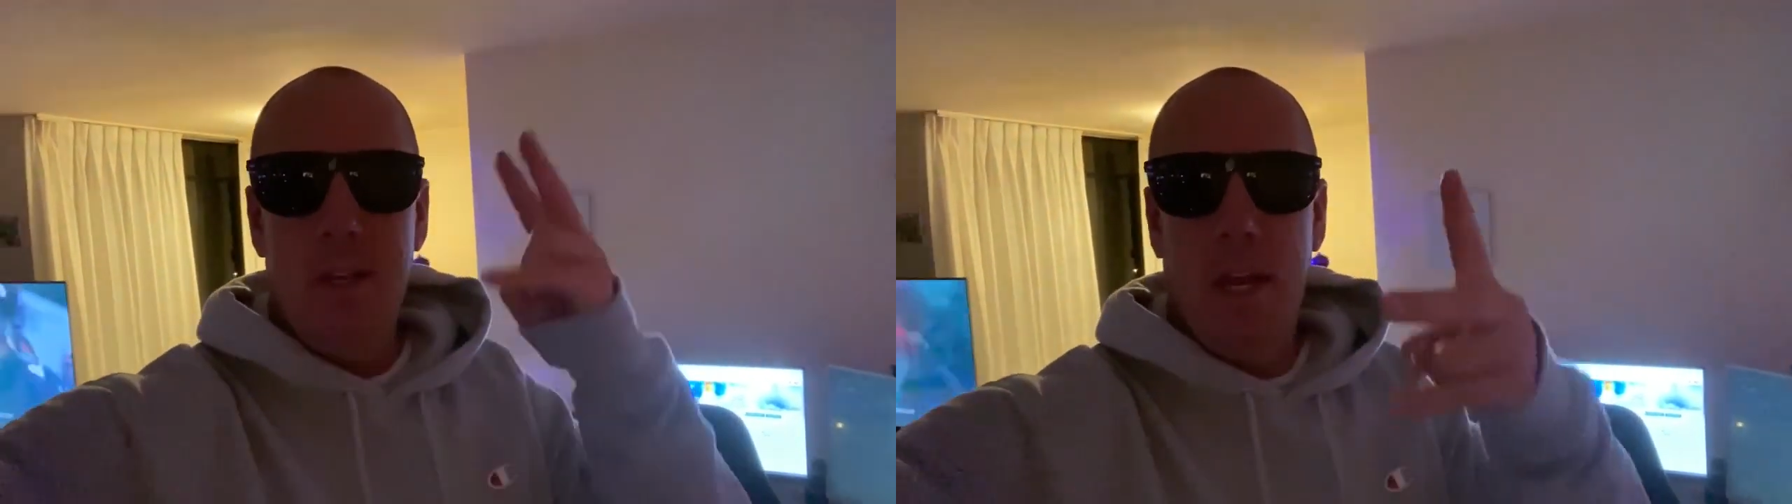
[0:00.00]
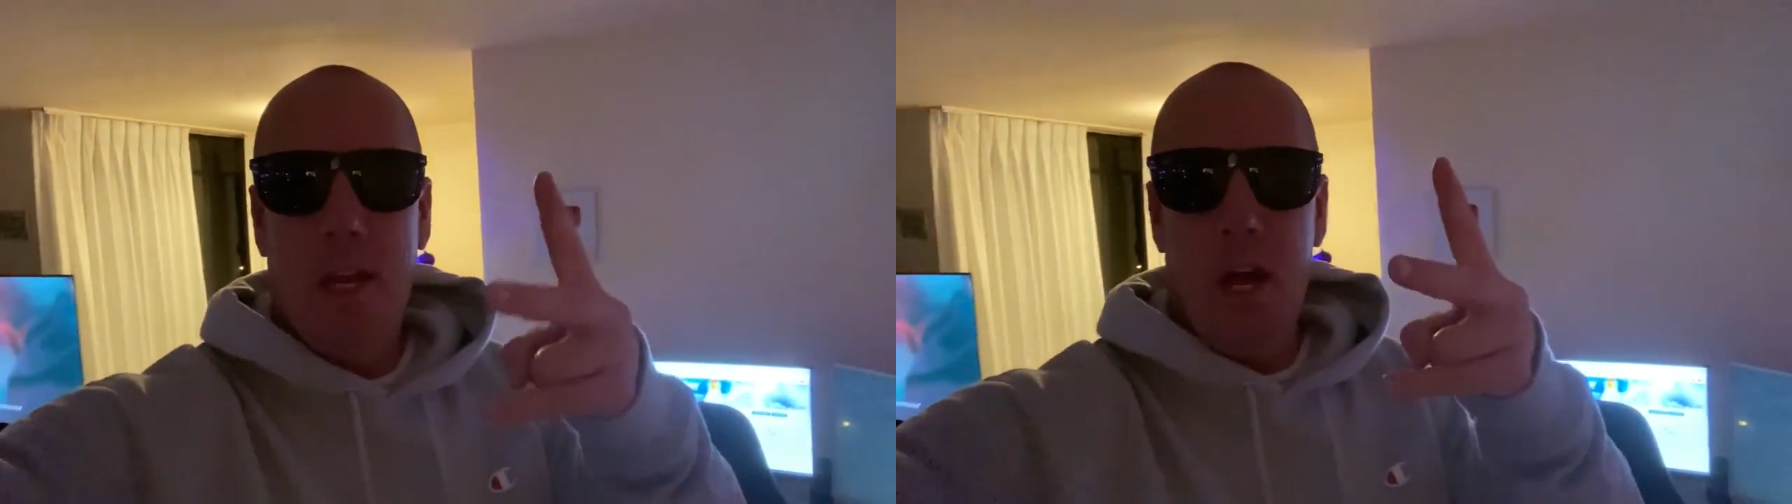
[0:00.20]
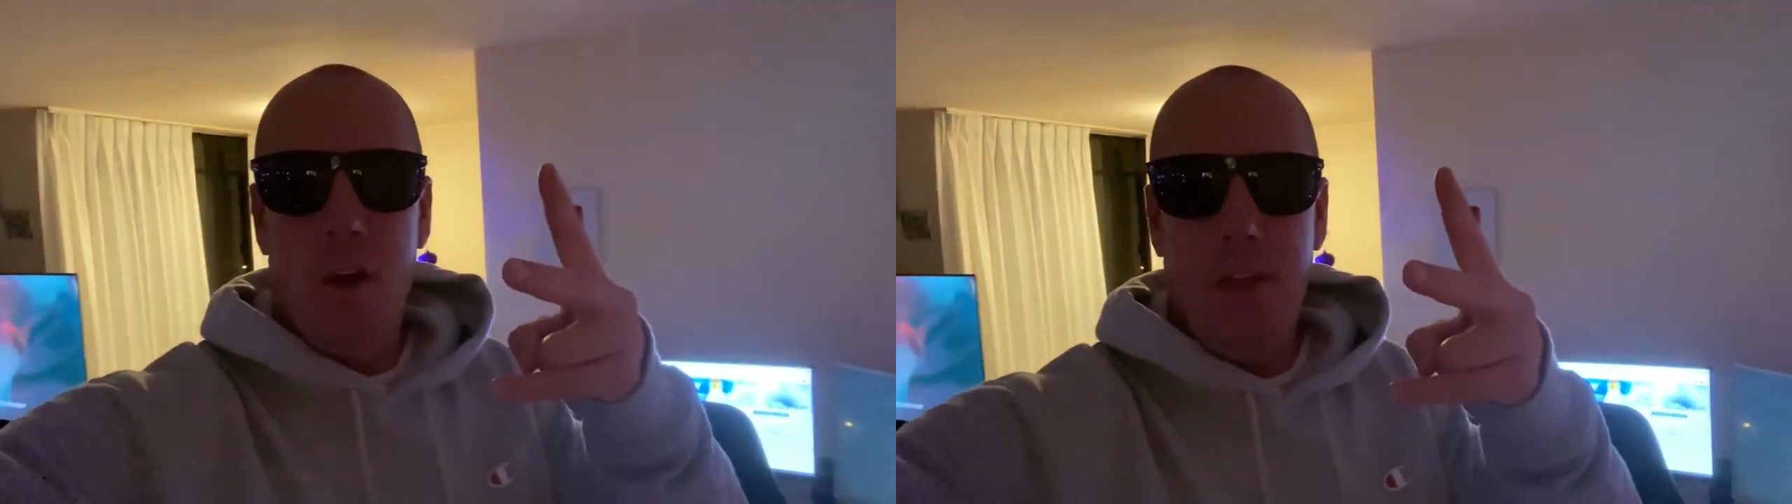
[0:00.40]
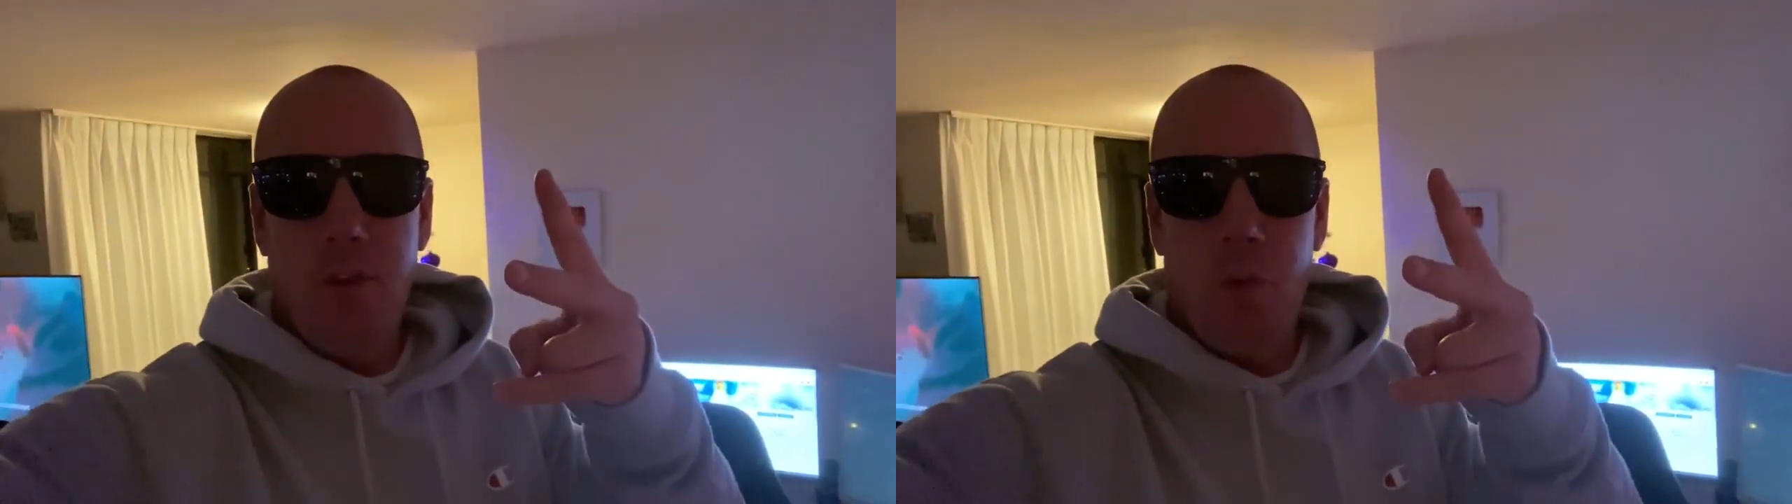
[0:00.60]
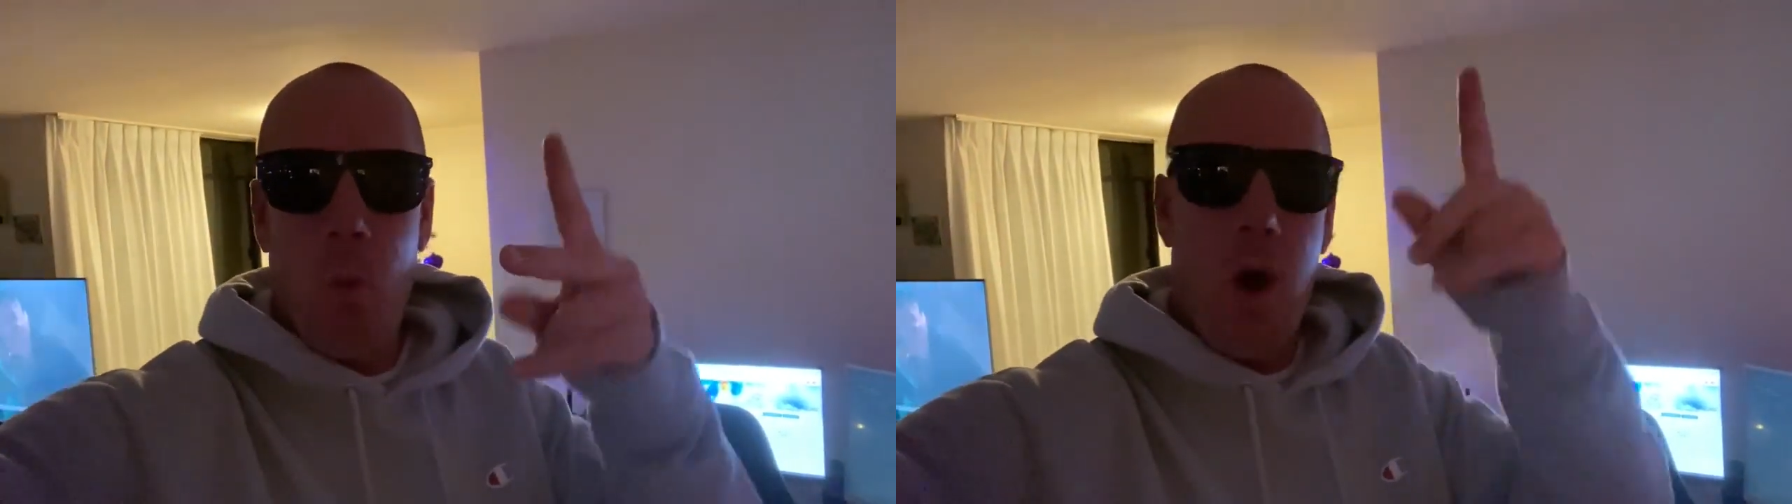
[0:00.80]
Take care.
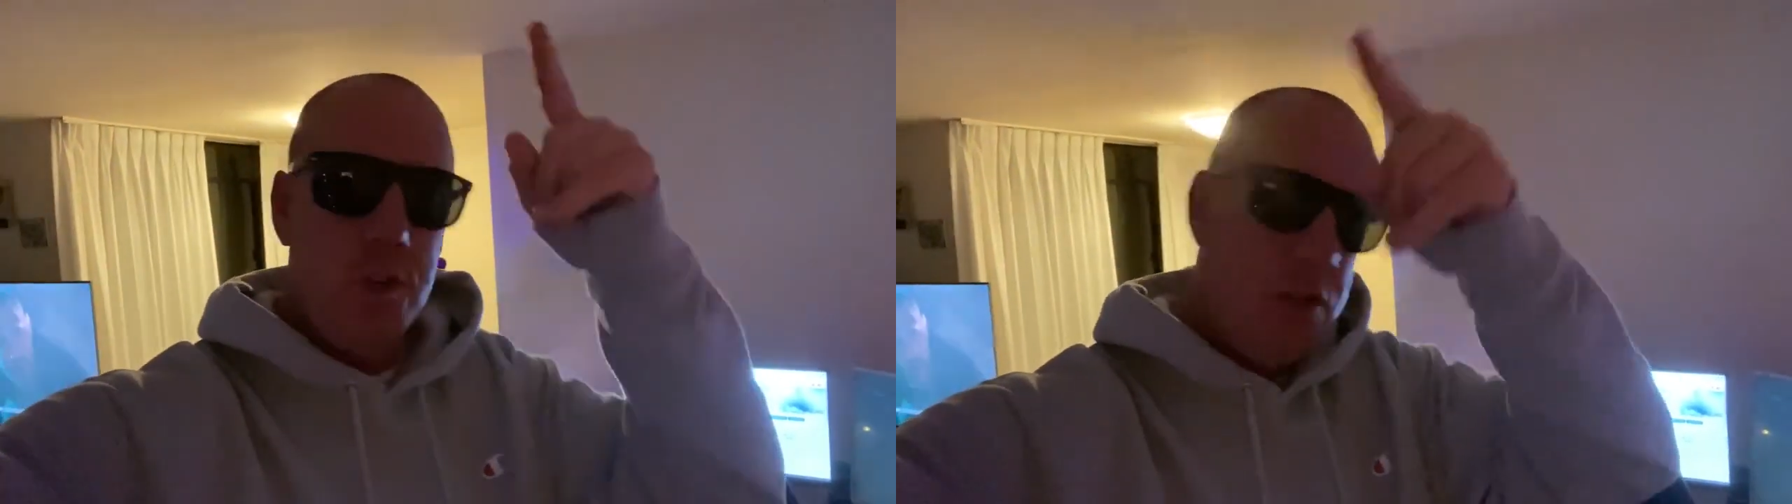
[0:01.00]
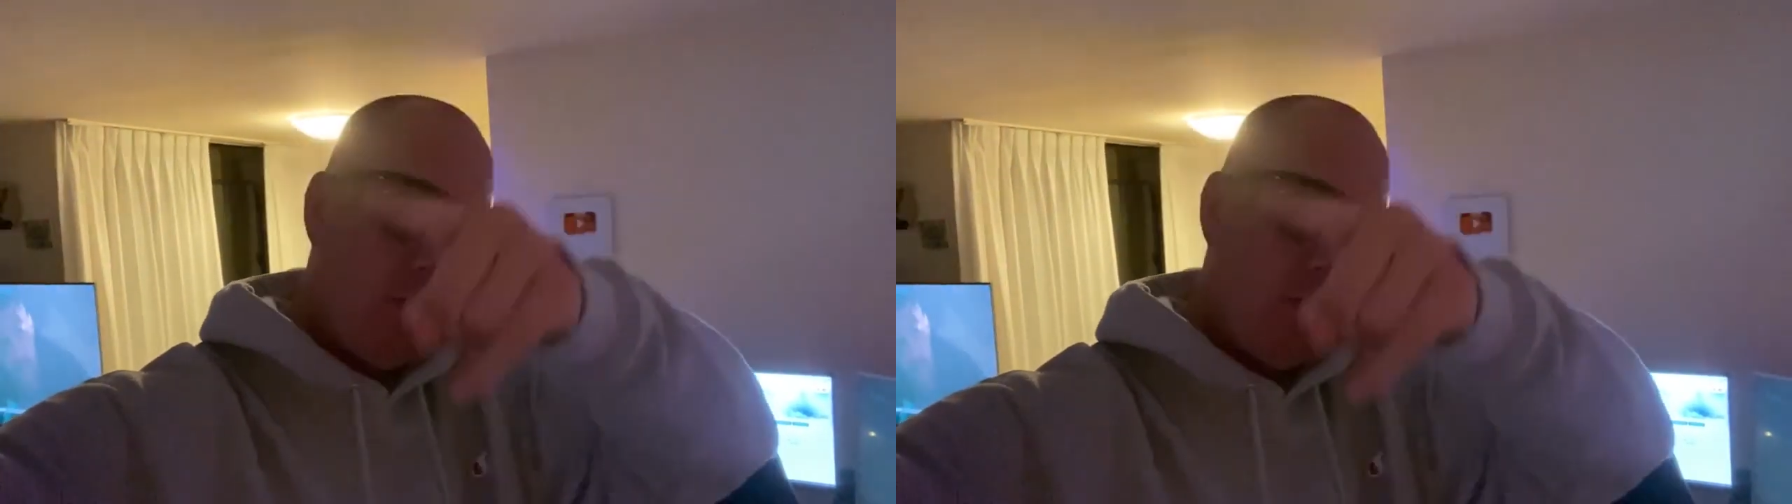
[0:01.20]
Thanks for watching.